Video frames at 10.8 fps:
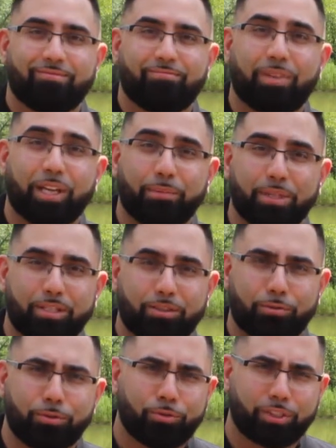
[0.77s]
My name is
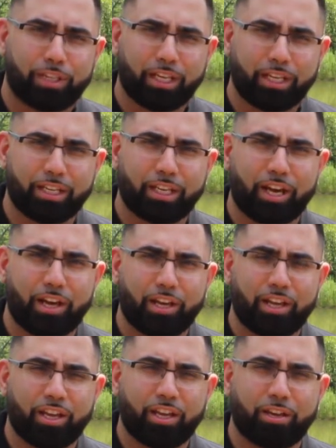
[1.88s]
Soroush, and I
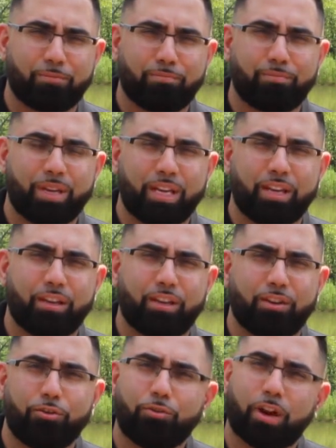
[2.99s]
am a
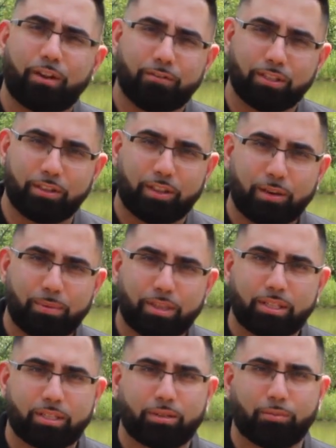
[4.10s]
new grad
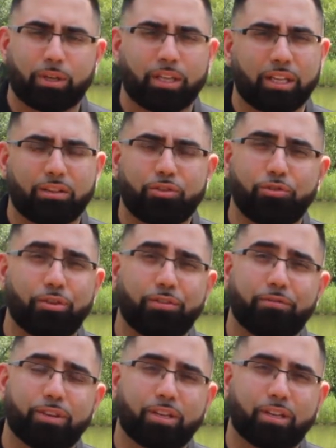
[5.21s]
physiotherapist working at two
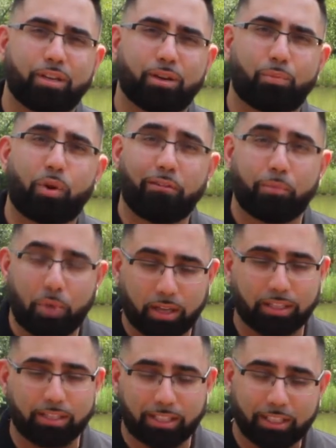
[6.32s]
different private
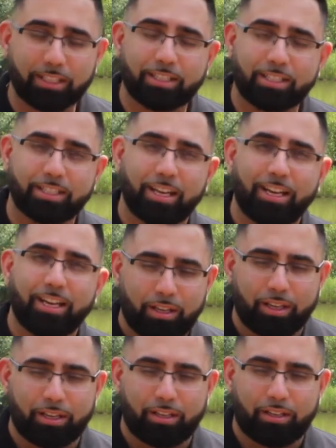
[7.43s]
practice clinics.
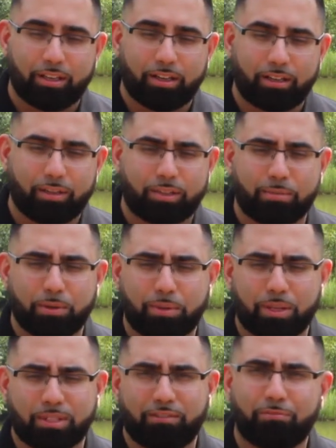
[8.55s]
And it's been
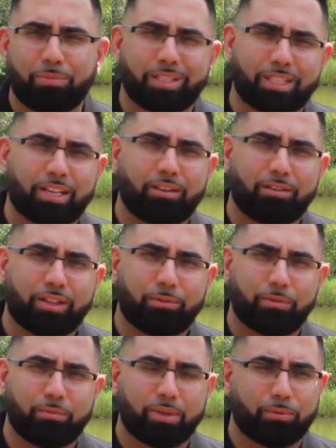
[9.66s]
about 7 months now that
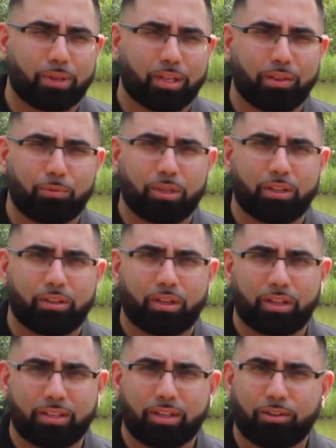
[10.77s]
we've been working with
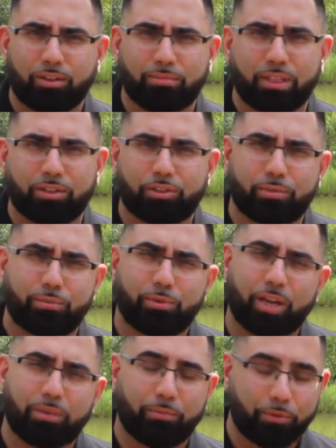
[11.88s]
Daryl in the mentorship
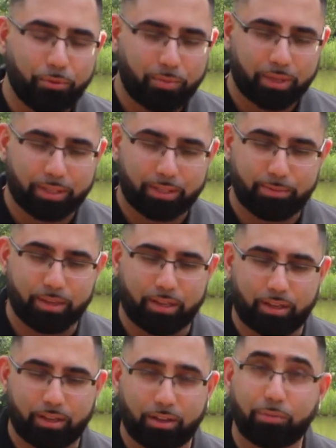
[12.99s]
bootcamp group, and it's been
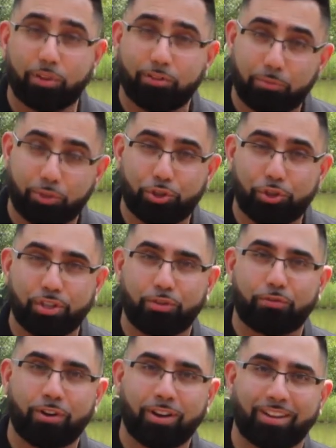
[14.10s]
an unbelievable journey so
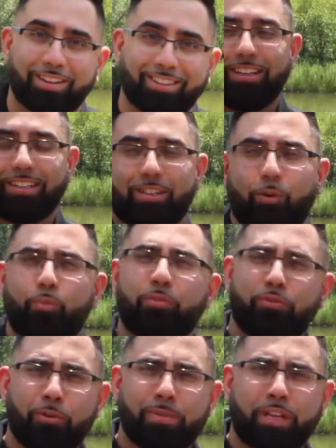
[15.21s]
far. So
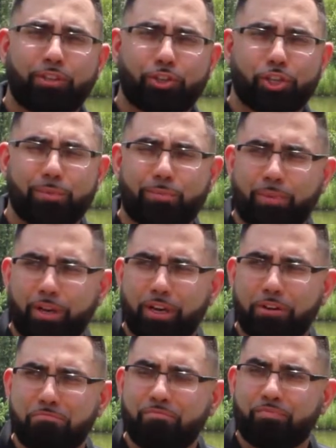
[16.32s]
before mentorship,
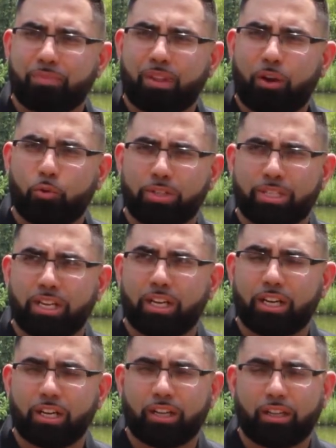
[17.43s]
I was
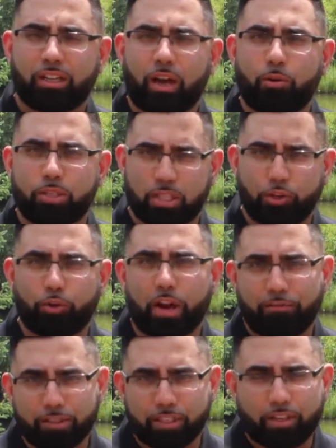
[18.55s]
a new
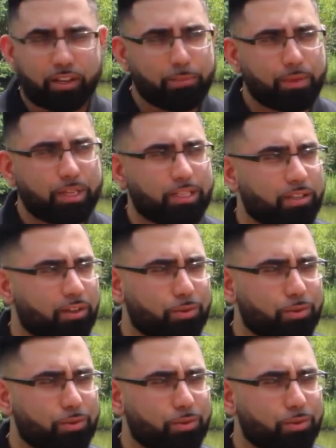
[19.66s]
grad physiotherapist.